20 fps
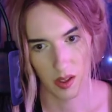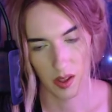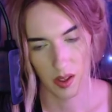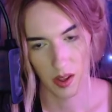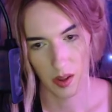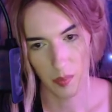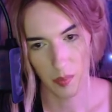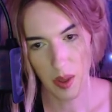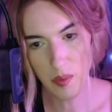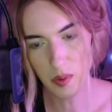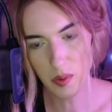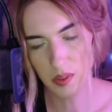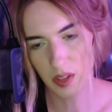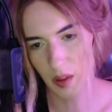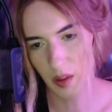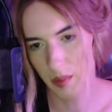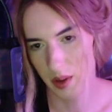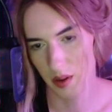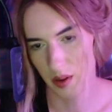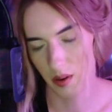people
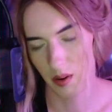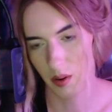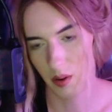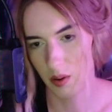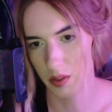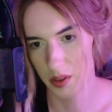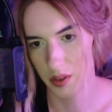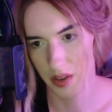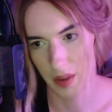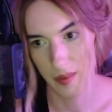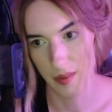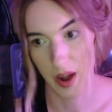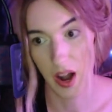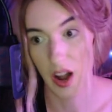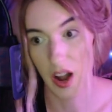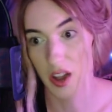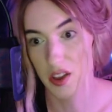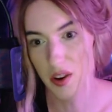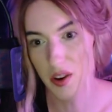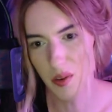tell me all the time,
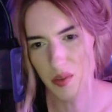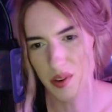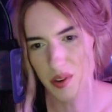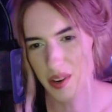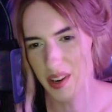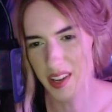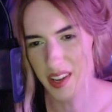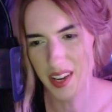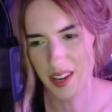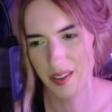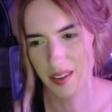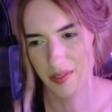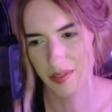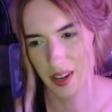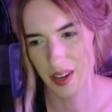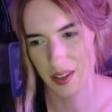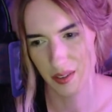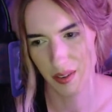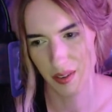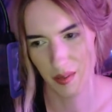you don't need
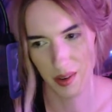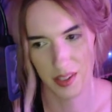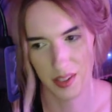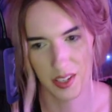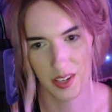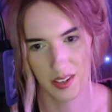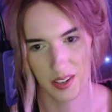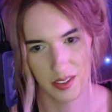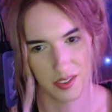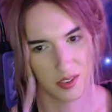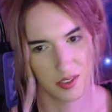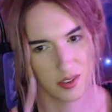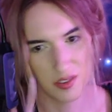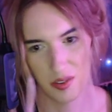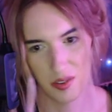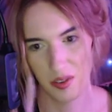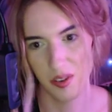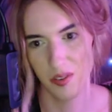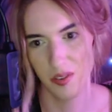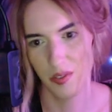facial feminization
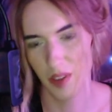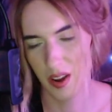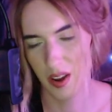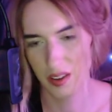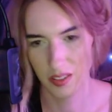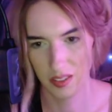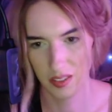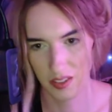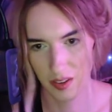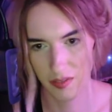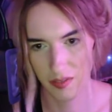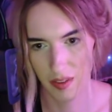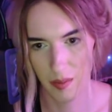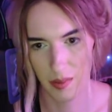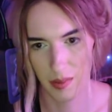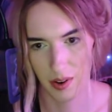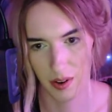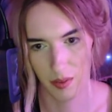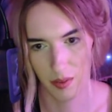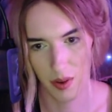surgery. Your face is so
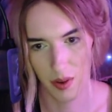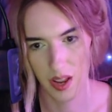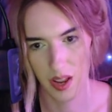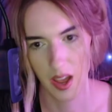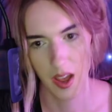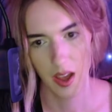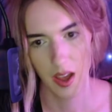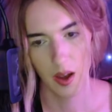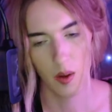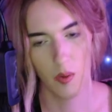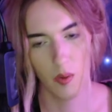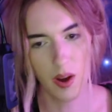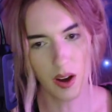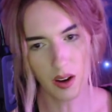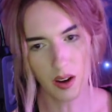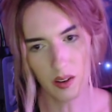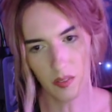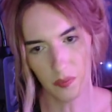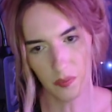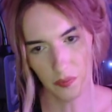feminine already.
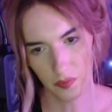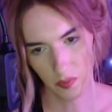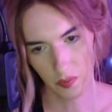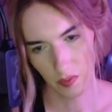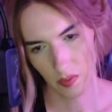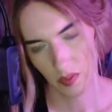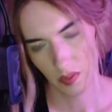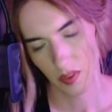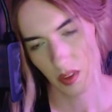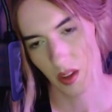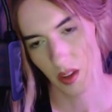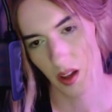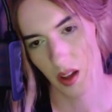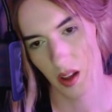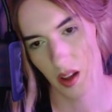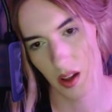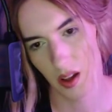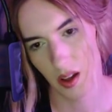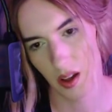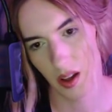Well,
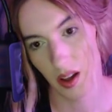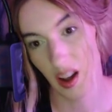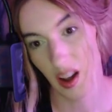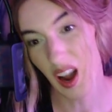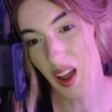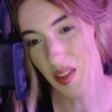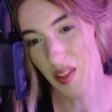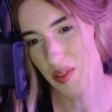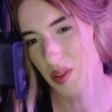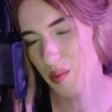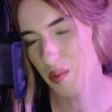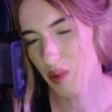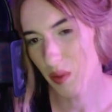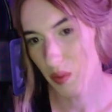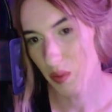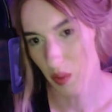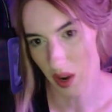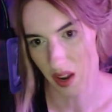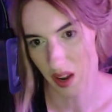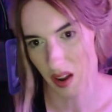they're
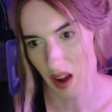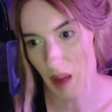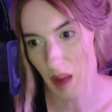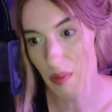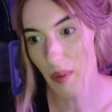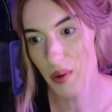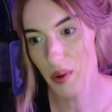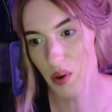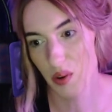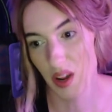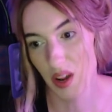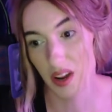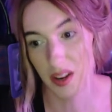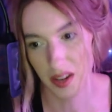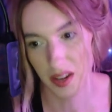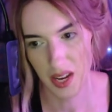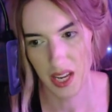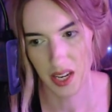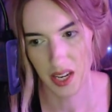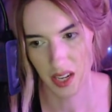probably right. I probably don't
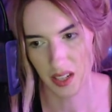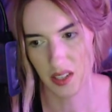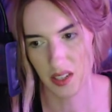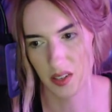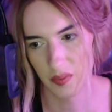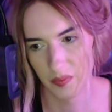need it.